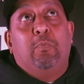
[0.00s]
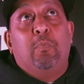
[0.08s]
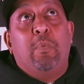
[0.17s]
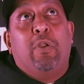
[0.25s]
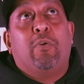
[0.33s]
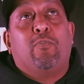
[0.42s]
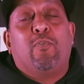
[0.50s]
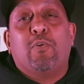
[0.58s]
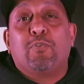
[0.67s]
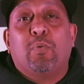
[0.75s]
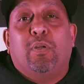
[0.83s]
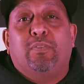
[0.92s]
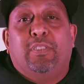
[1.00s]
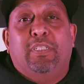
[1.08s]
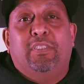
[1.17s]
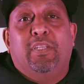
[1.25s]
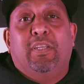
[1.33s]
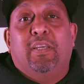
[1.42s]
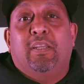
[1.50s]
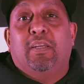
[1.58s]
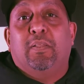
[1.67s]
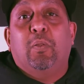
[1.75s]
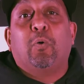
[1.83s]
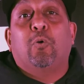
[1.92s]
met her first when I was DJing at a
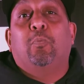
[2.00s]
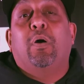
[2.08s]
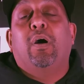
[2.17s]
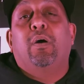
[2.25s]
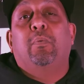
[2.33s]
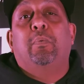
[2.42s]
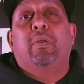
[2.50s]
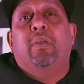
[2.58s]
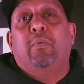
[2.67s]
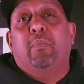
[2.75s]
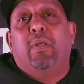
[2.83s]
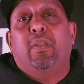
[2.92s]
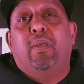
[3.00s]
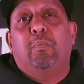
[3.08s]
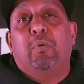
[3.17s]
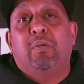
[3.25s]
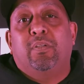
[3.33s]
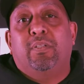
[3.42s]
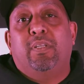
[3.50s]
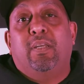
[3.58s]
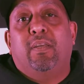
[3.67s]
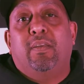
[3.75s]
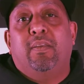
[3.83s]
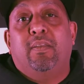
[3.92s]
local pub in my neighborhood,
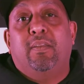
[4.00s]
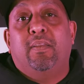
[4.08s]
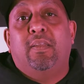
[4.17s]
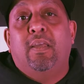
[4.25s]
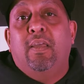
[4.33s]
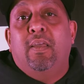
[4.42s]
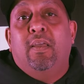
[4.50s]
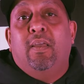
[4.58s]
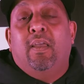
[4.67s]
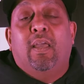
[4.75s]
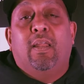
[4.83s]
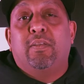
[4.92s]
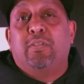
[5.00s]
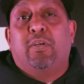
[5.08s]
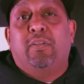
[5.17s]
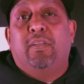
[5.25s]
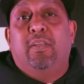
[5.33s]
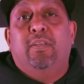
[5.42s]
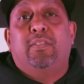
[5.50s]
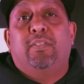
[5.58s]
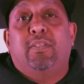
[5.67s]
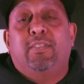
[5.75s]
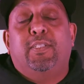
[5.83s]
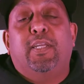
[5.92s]
and I saw Denise
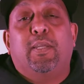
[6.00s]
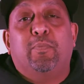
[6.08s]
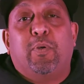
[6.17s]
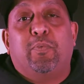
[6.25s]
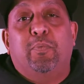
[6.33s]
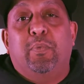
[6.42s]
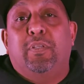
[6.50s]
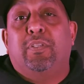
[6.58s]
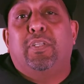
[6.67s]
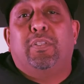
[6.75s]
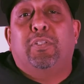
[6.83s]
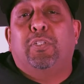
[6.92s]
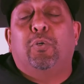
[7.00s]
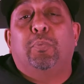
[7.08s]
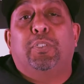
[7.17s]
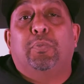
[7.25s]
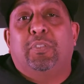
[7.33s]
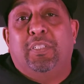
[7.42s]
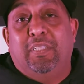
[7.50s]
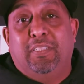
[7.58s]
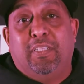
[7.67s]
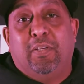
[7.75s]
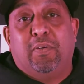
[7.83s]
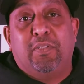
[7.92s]
and she came up to me and she told me she was a
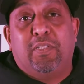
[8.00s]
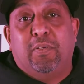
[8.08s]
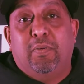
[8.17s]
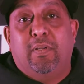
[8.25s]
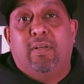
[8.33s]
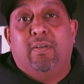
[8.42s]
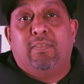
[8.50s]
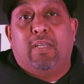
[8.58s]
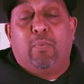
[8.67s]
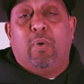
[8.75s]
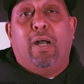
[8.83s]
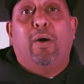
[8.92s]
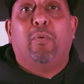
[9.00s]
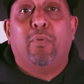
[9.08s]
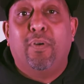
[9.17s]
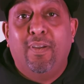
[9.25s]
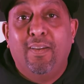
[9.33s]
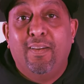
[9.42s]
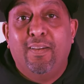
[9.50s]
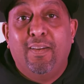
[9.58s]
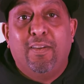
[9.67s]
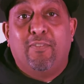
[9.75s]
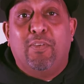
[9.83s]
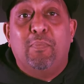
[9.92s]
DJ also, and I was like, wow,
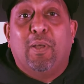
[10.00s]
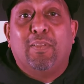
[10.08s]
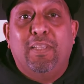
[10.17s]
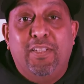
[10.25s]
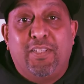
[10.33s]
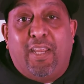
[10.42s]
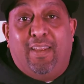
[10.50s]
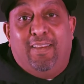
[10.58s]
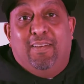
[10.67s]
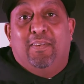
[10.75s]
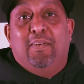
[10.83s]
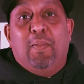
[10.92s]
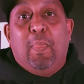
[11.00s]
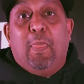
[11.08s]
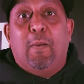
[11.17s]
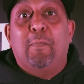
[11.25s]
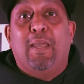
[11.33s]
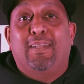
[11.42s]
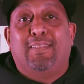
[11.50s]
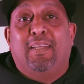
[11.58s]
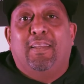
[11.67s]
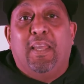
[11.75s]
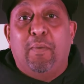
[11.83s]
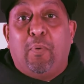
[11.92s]
female DJ, amazing, hip